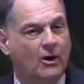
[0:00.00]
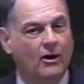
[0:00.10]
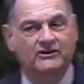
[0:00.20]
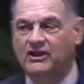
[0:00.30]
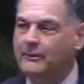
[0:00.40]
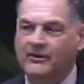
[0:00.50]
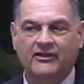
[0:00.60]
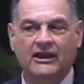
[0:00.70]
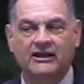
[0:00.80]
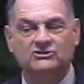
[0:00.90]
Boy,
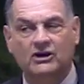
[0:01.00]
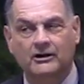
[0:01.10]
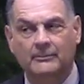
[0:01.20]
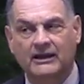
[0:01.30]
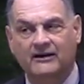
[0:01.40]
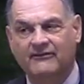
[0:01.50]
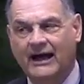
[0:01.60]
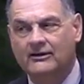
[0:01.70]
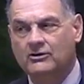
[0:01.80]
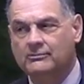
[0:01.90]
Timothy, he's going to be a
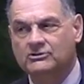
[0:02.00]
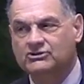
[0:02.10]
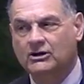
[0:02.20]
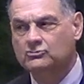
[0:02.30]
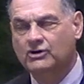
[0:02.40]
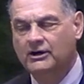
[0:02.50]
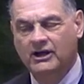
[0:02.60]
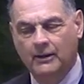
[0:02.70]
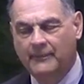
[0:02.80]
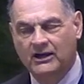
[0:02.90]
valuable soldier.
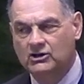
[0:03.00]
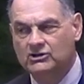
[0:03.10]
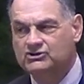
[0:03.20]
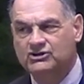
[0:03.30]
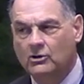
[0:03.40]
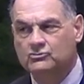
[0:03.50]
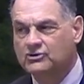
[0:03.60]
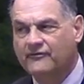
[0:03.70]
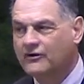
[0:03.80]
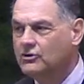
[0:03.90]
He'll be a good
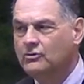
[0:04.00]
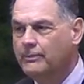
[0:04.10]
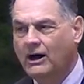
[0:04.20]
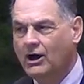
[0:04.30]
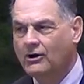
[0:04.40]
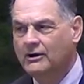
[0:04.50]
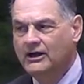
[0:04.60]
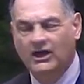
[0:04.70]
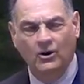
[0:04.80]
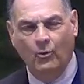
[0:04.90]
soldier for you, Paul.
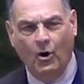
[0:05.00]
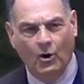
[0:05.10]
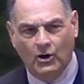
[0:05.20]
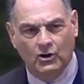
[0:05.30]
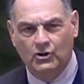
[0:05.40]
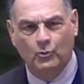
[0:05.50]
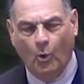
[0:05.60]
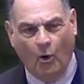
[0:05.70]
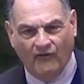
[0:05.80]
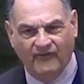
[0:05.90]
He'll war a good
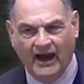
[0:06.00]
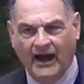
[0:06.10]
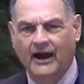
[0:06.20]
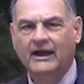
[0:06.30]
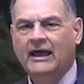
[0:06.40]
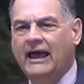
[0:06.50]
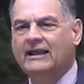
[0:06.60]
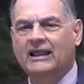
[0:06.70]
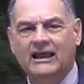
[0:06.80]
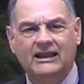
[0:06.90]
warfare.
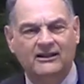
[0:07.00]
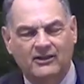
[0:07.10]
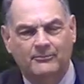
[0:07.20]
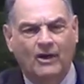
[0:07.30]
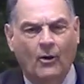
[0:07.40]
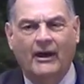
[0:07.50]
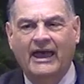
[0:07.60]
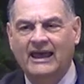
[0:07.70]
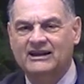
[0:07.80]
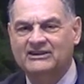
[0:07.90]
And letting them know
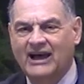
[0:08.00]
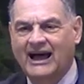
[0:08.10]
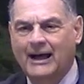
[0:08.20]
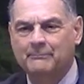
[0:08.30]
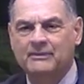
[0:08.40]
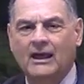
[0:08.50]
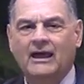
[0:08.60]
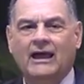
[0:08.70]
ahead of time.